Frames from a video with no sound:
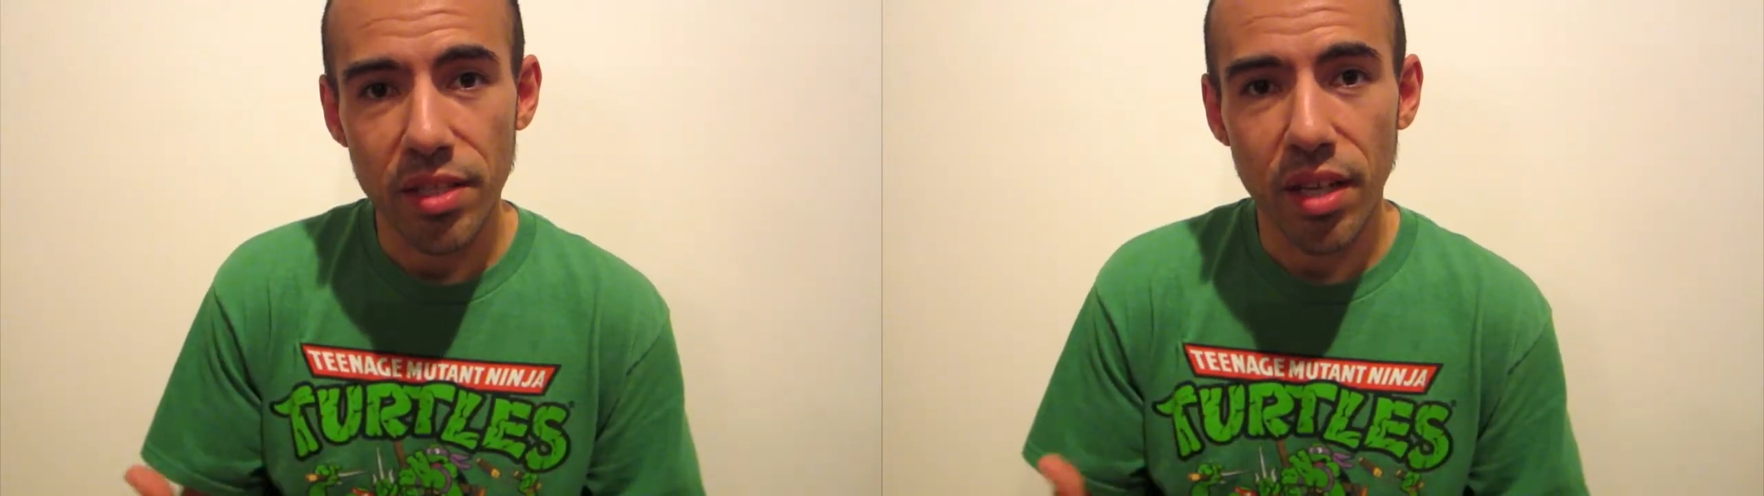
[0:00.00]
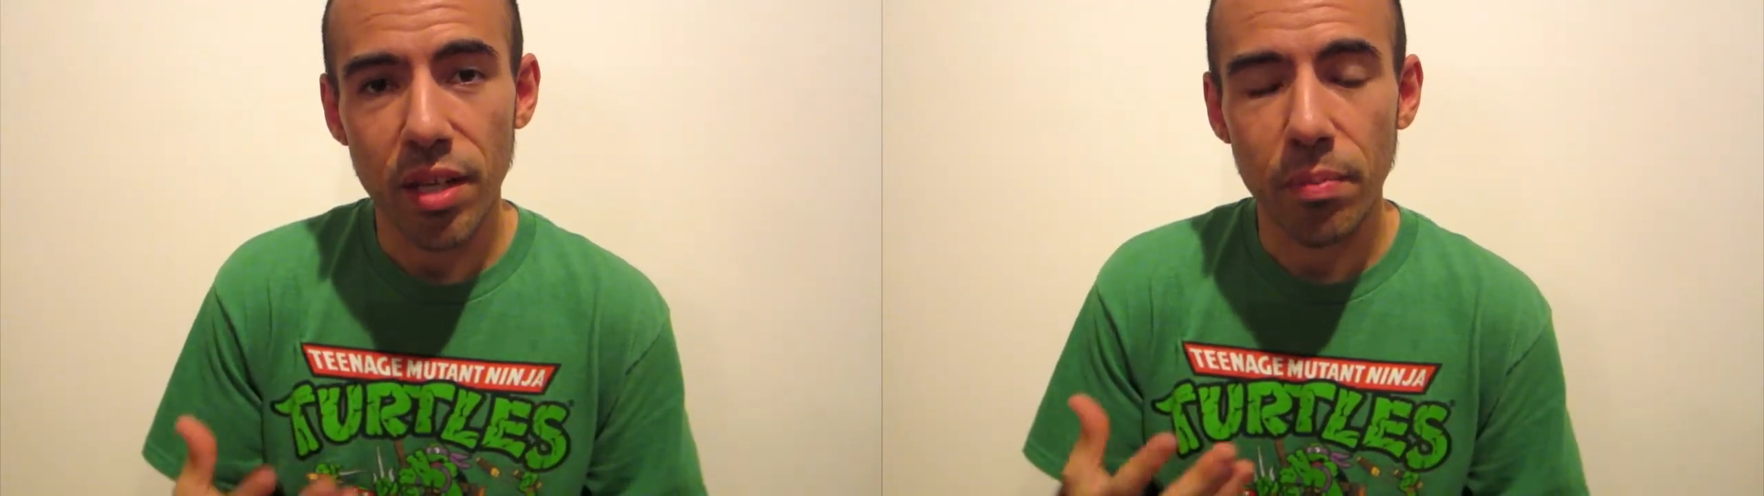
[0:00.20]

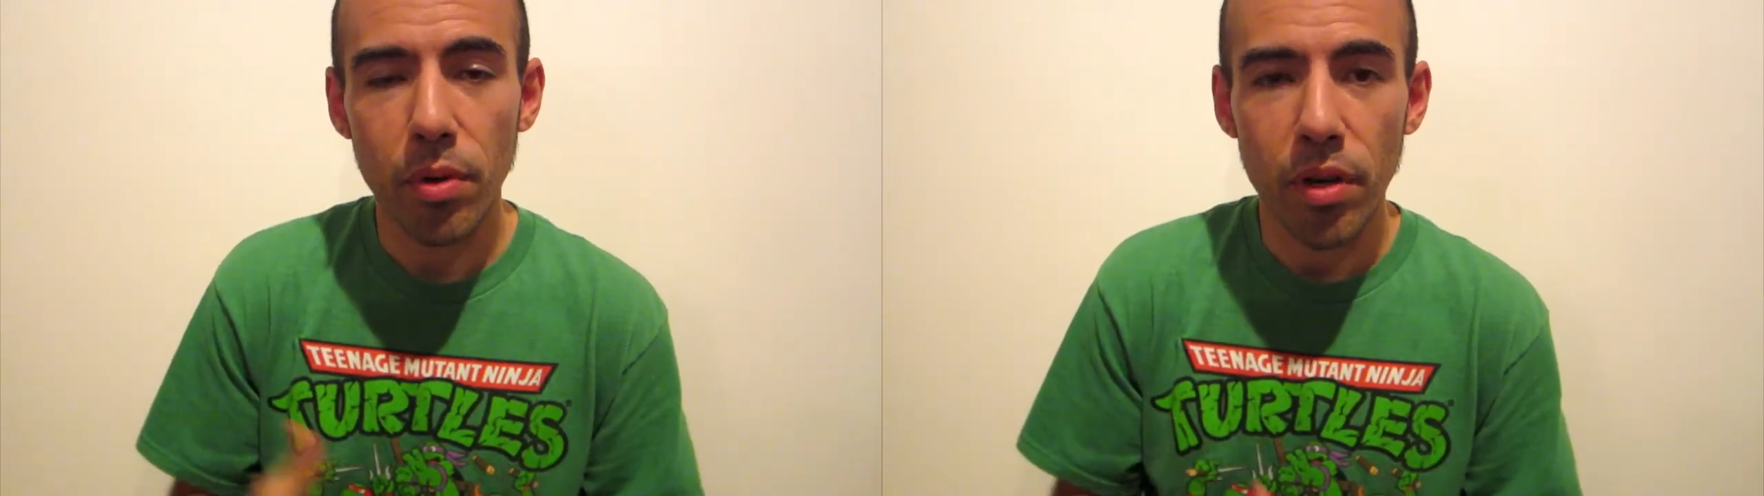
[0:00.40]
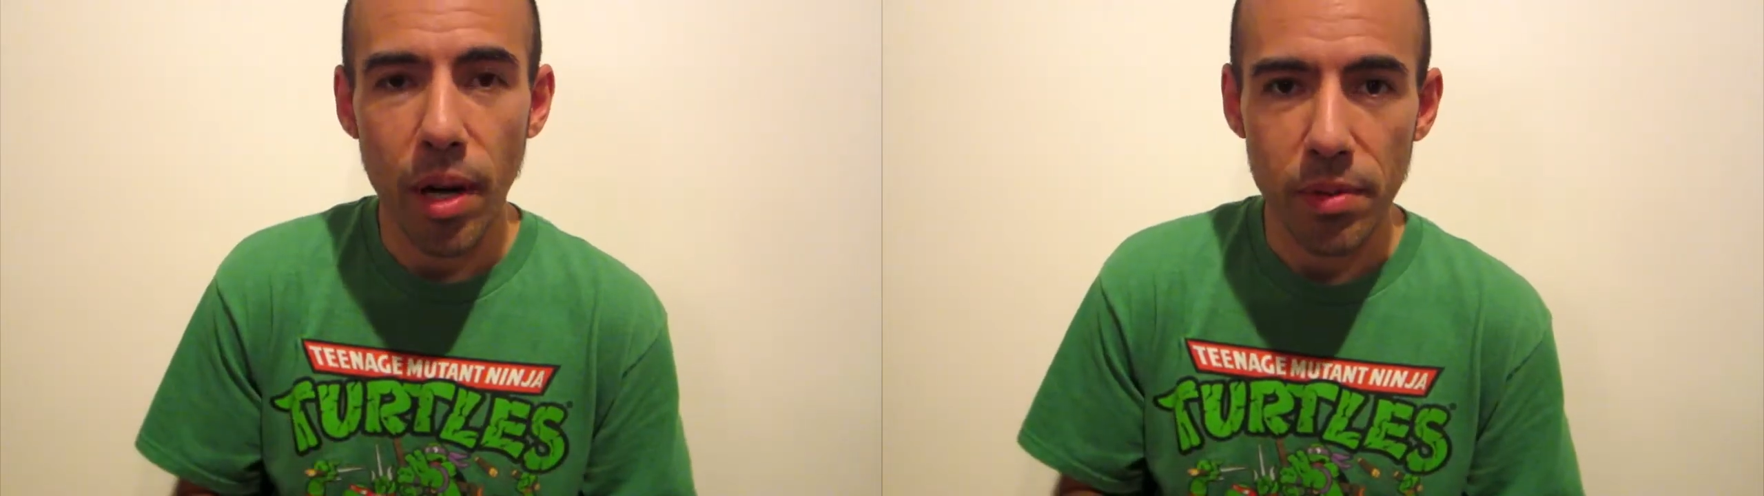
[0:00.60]
on a
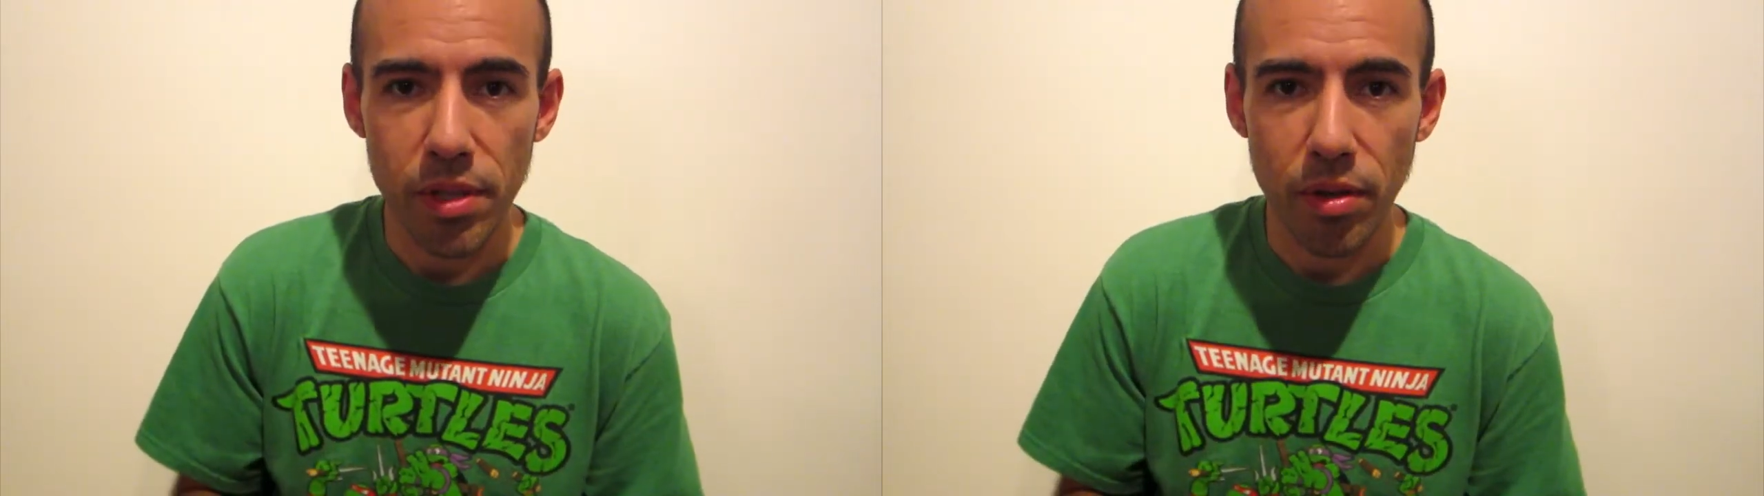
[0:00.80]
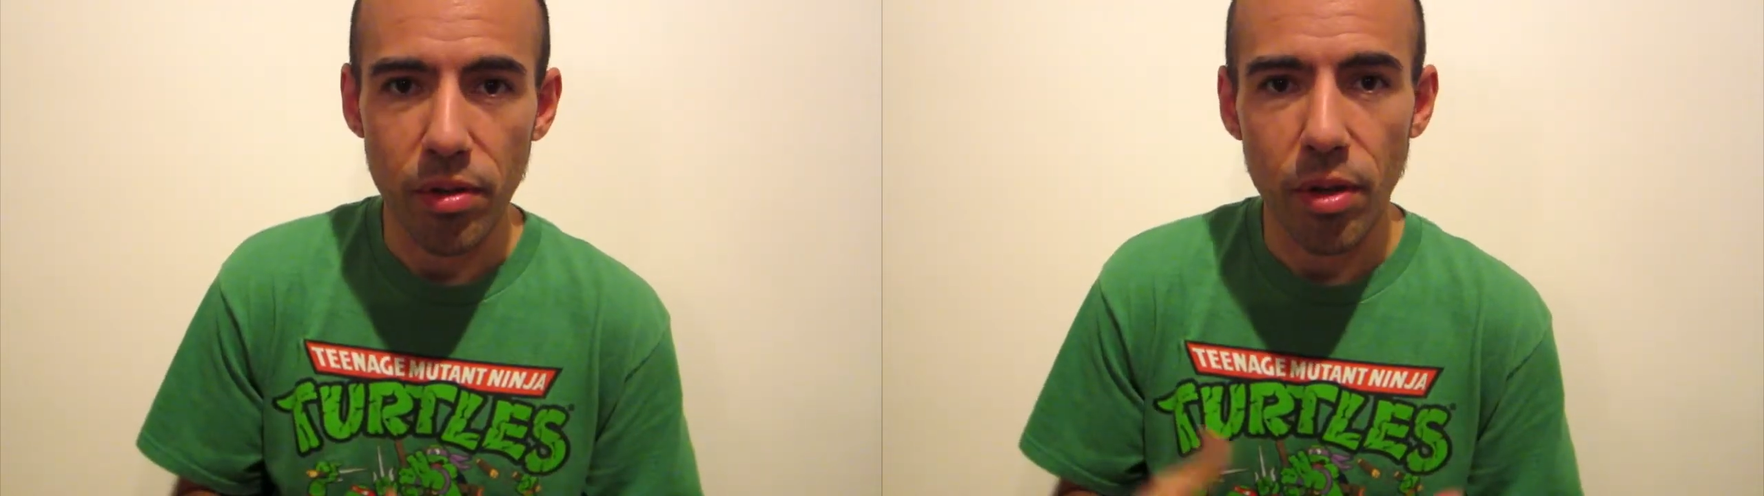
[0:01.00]
per
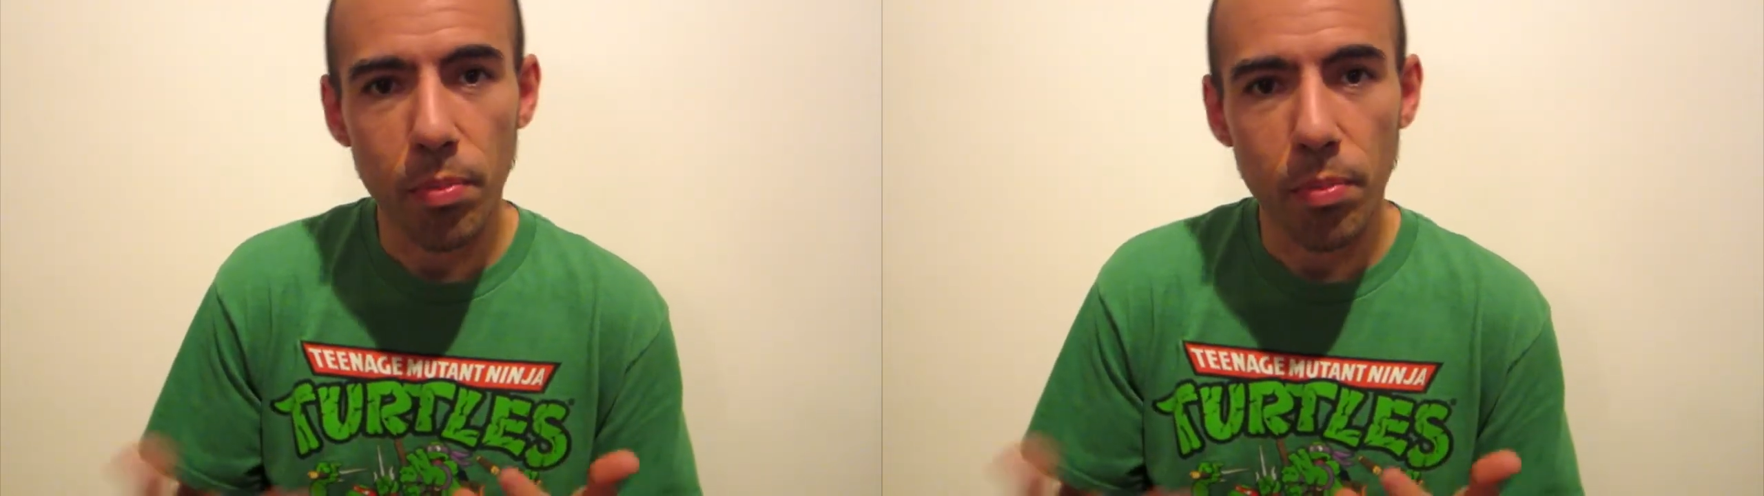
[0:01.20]
episode or